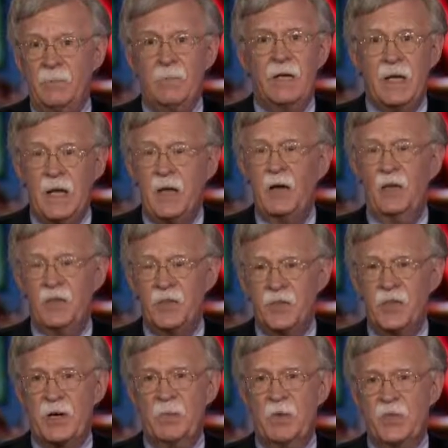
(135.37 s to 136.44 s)
Began on
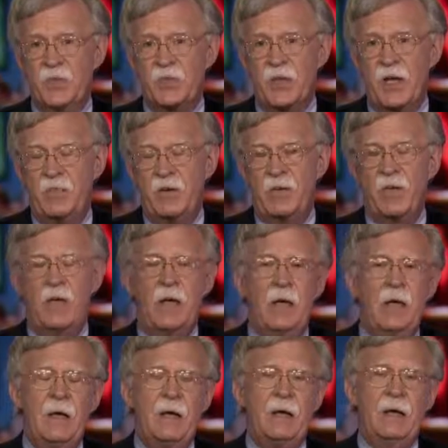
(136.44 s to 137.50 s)
December the 7th.
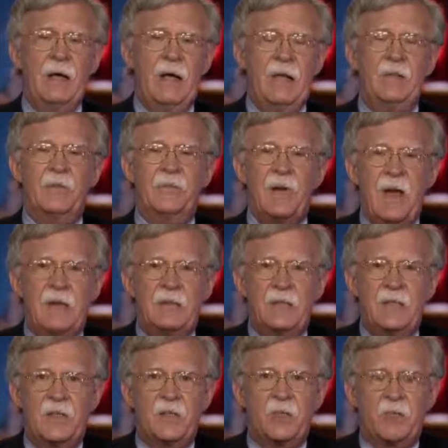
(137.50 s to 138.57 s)
And the fact
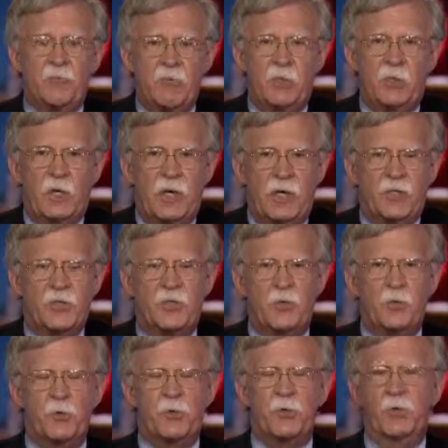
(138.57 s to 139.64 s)
is, the real
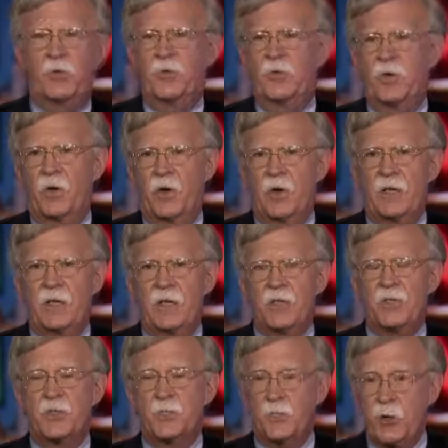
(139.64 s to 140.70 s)
constitutional authority
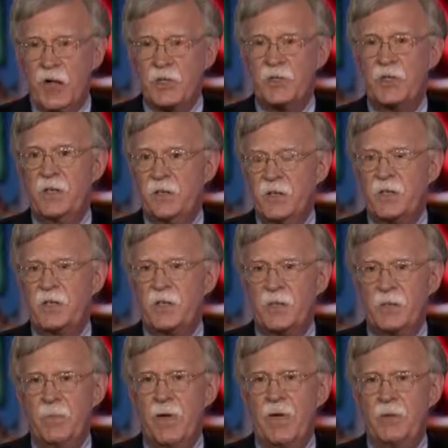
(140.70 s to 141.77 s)
is the president's as
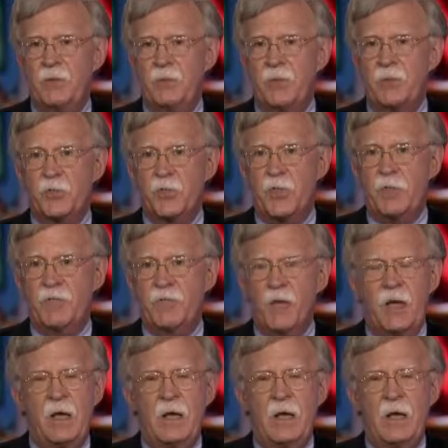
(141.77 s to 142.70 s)
commander-in-chief.